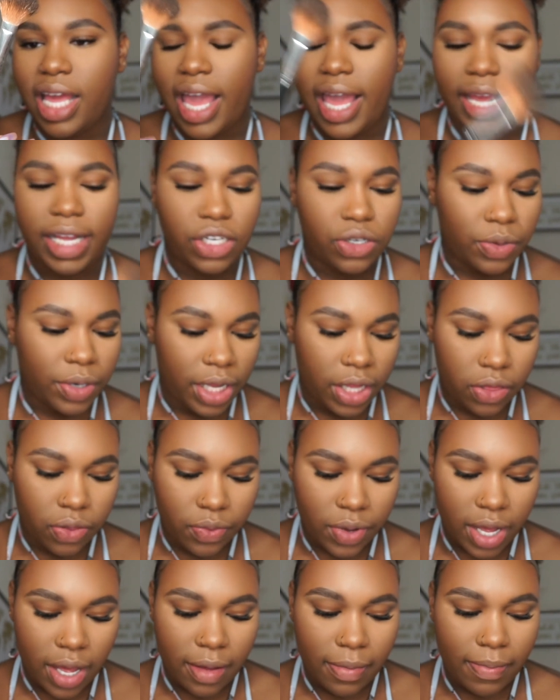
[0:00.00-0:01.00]

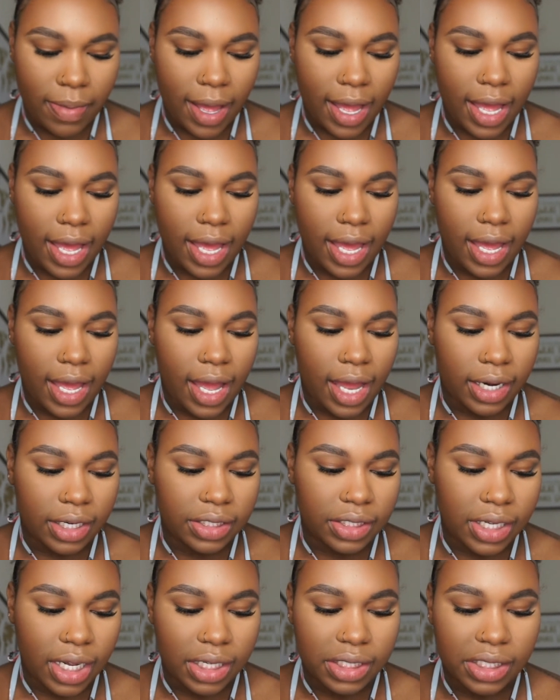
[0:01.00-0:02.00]
A23 by
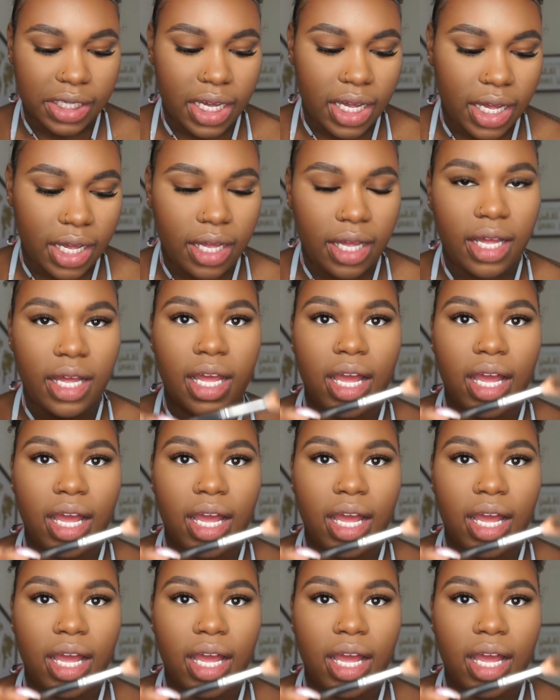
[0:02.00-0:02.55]
Anastasia,